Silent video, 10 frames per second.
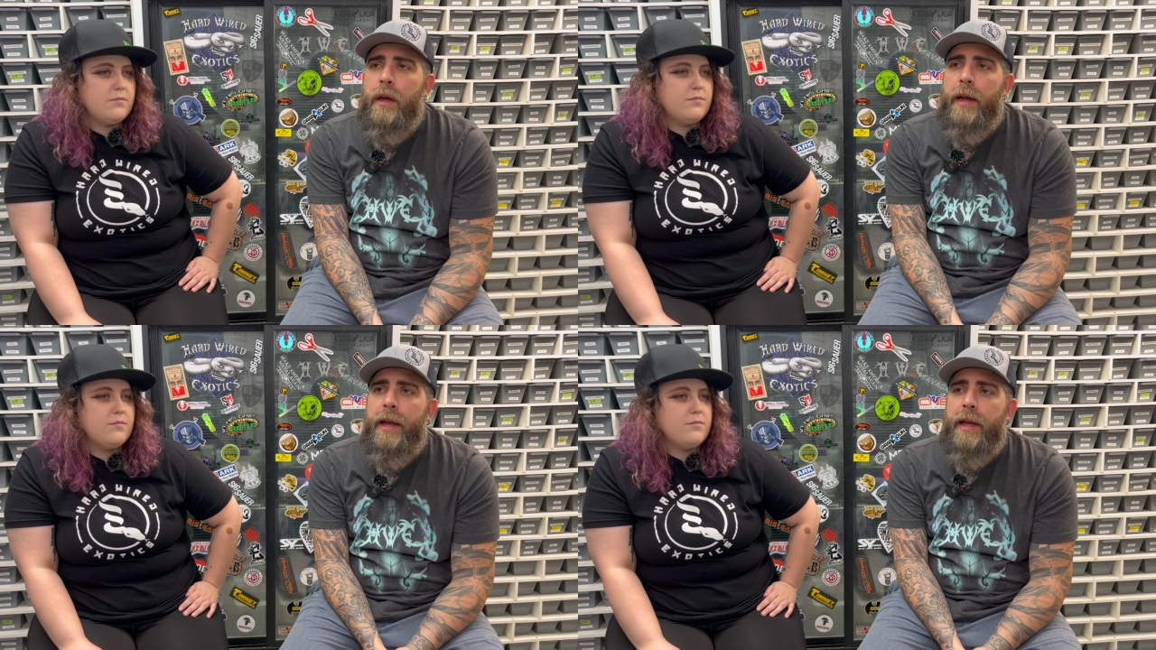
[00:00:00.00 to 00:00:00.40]

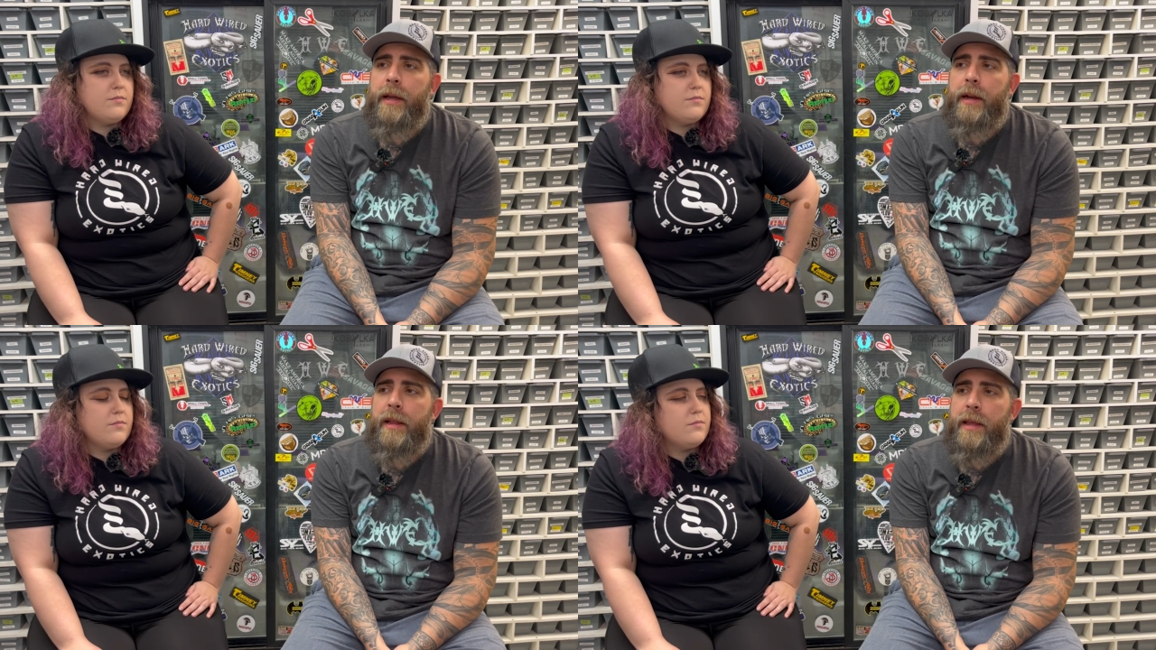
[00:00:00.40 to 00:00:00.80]

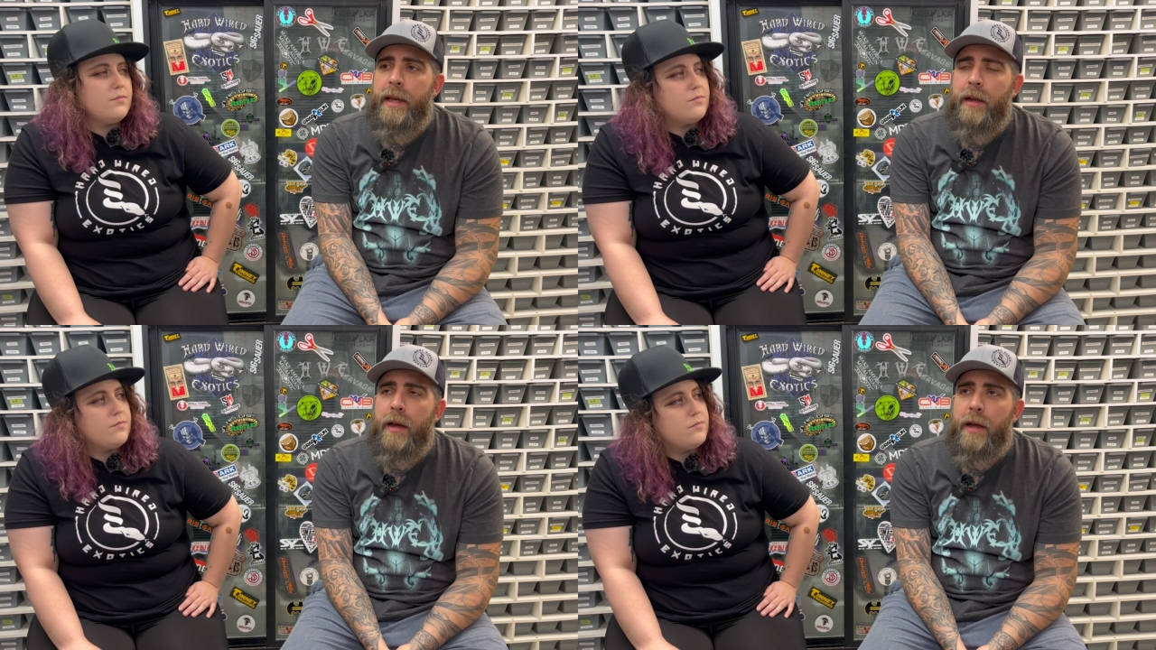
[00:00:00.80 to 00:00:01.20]
Speaker 1: And I
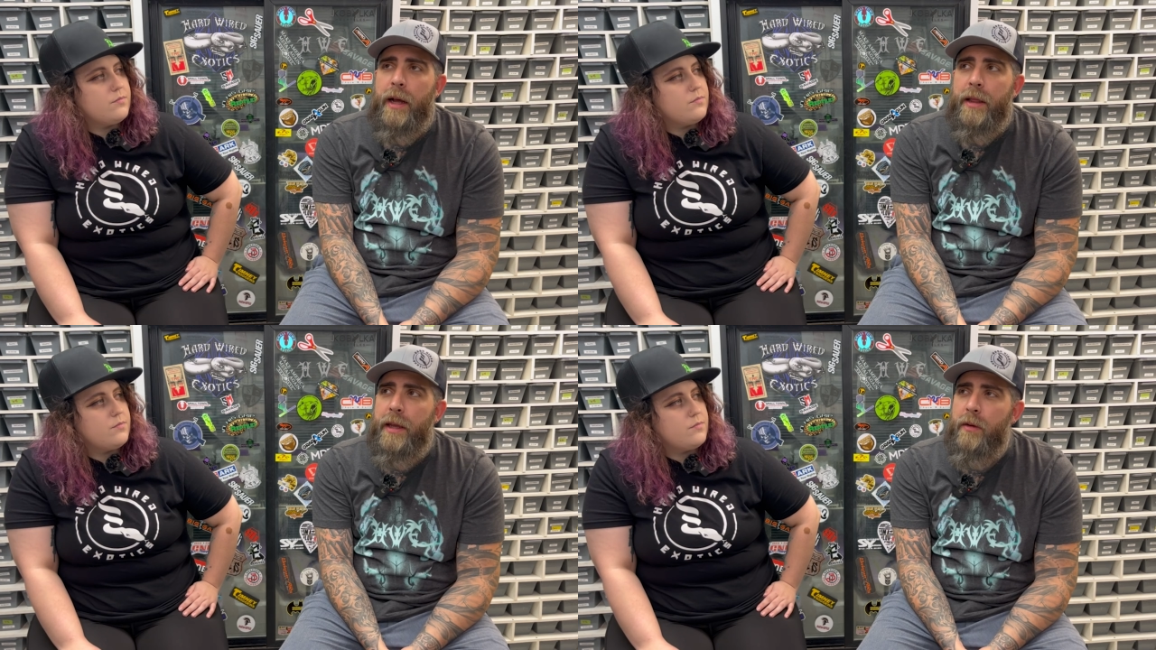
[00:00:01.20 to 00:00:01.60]
think
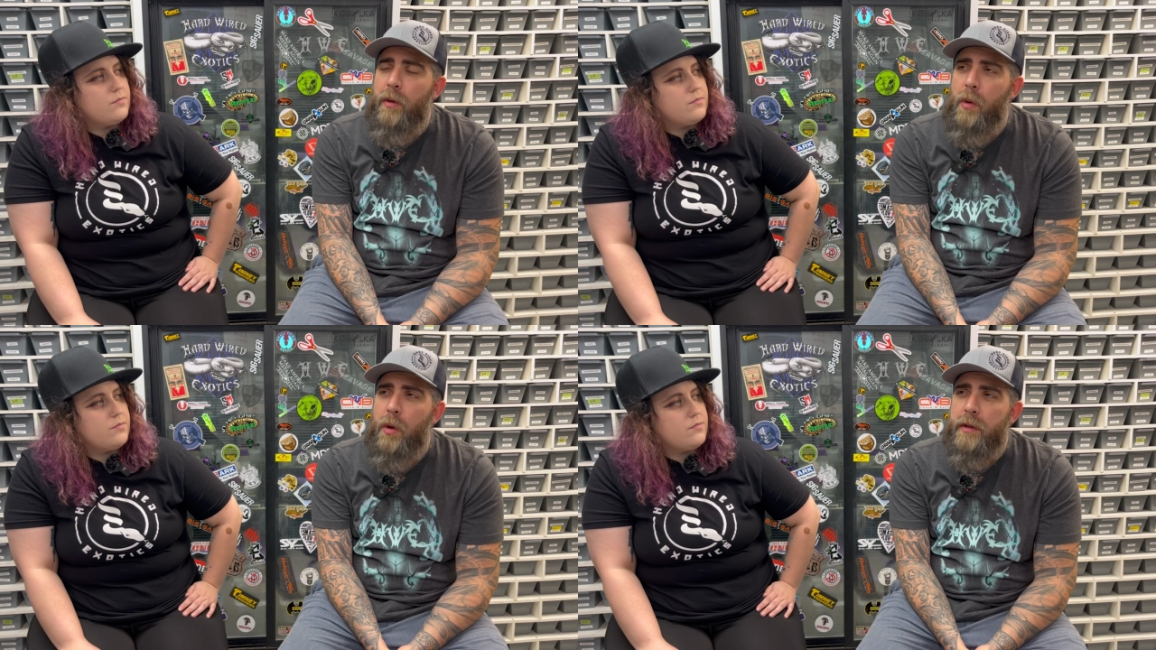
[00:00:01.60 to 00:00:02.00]
I think we
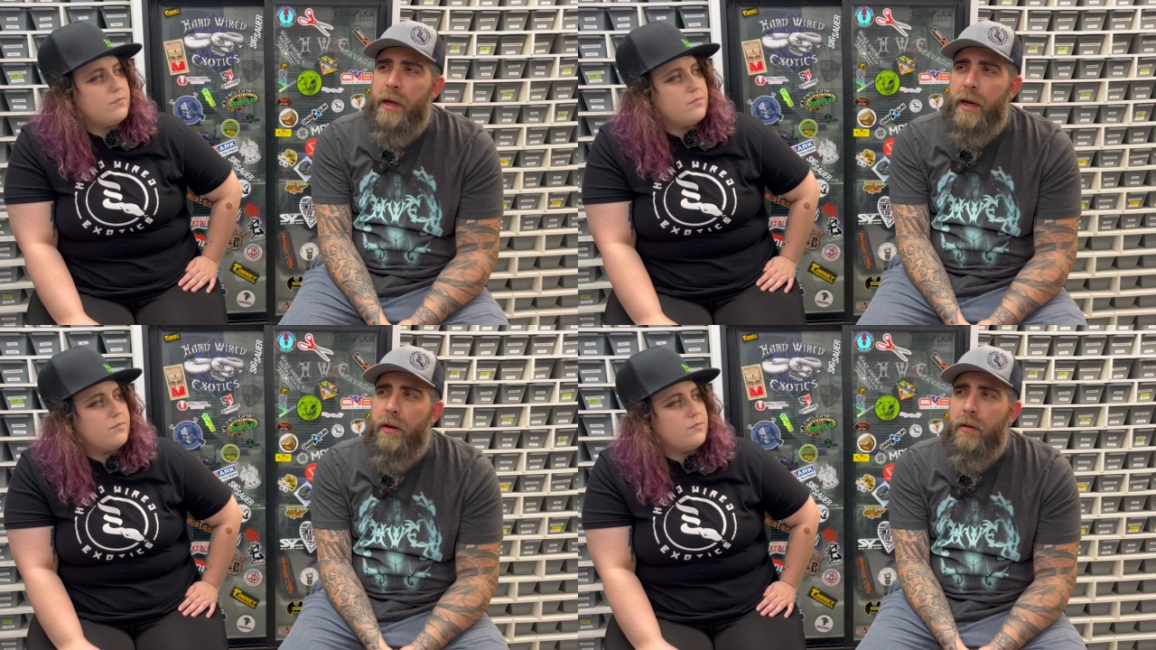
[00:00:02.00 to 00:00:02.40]
walked
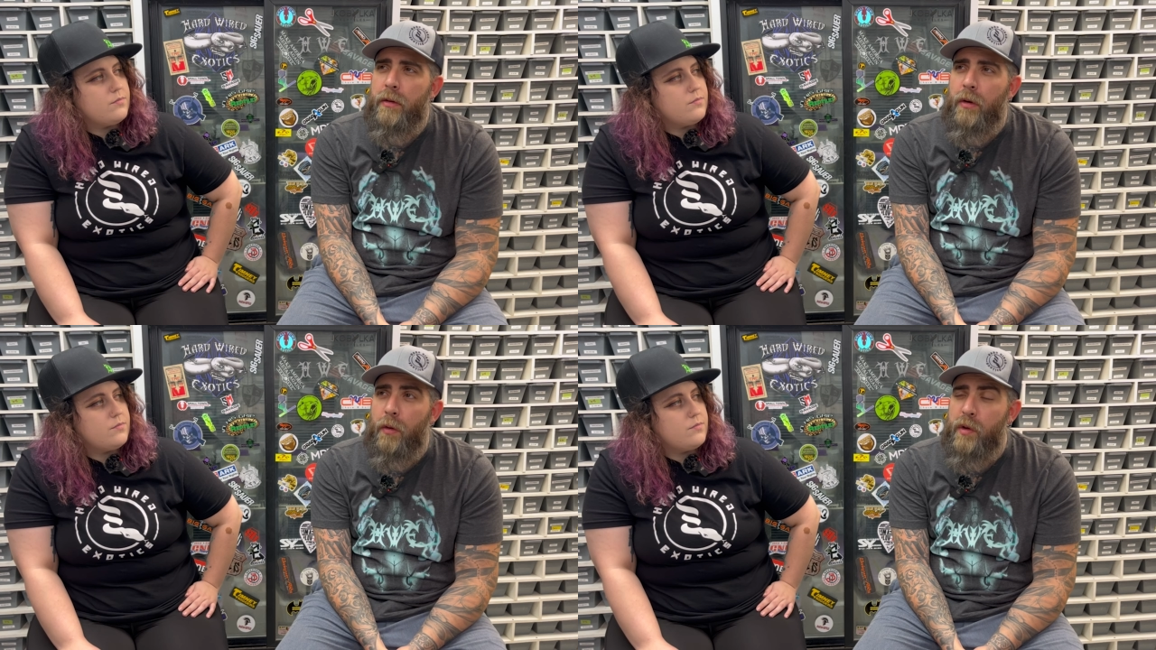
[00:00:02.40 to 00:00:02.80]
out,
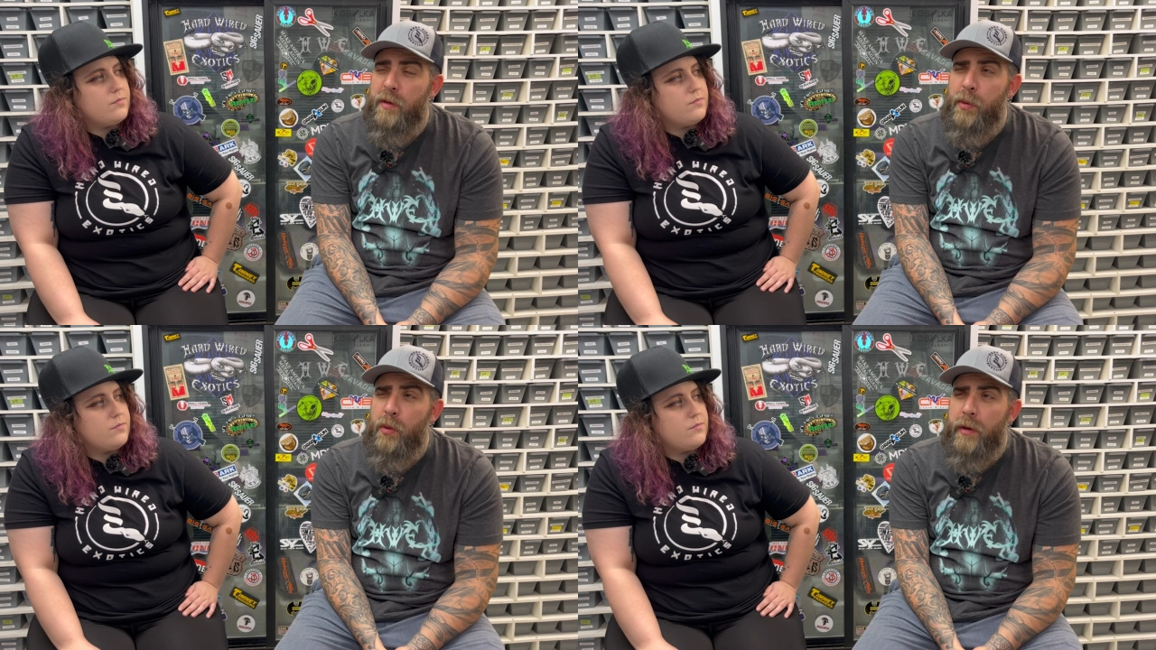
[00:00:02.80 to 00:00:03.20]
or was
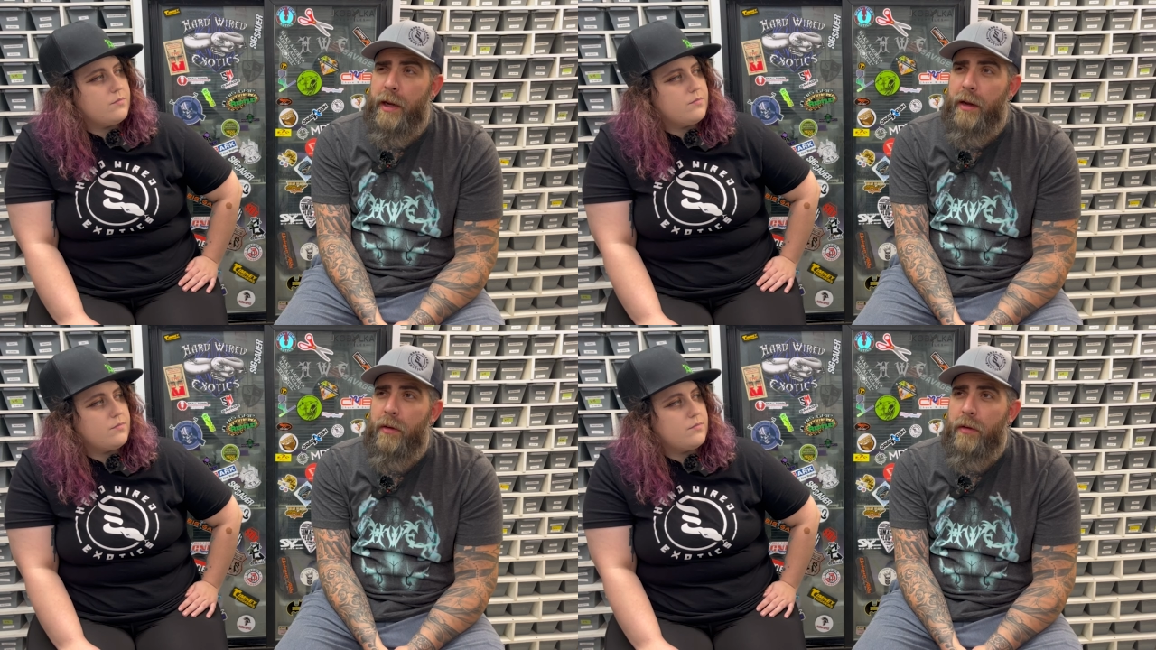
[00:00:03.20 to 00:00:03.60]
pulling
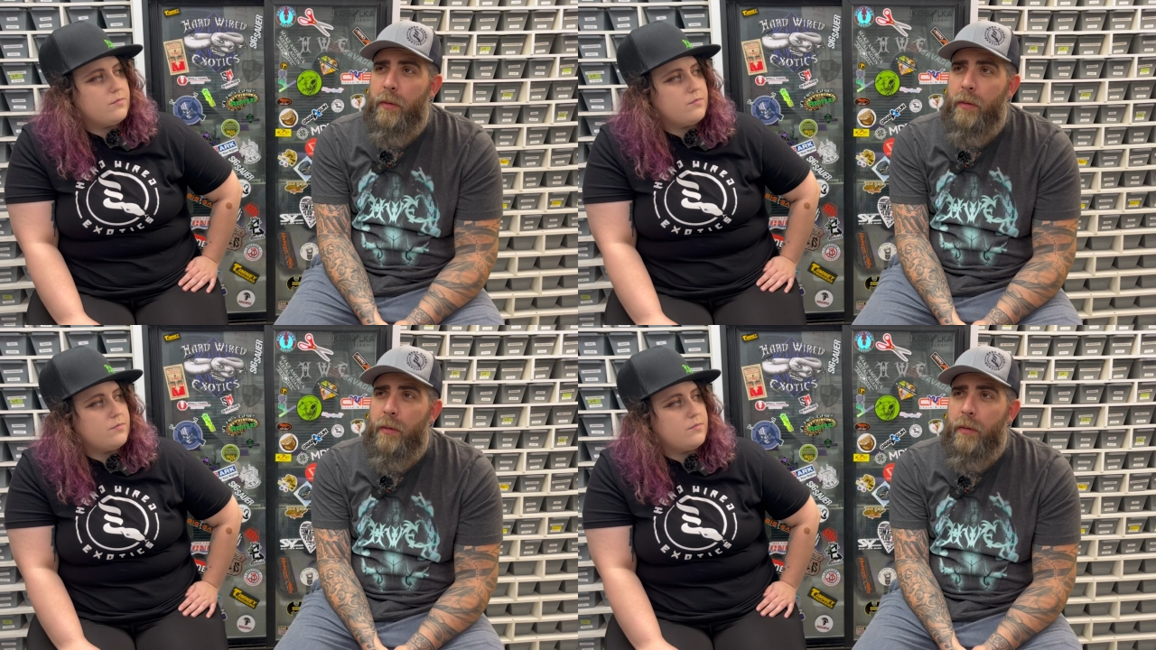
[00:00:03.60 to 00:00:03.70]
out,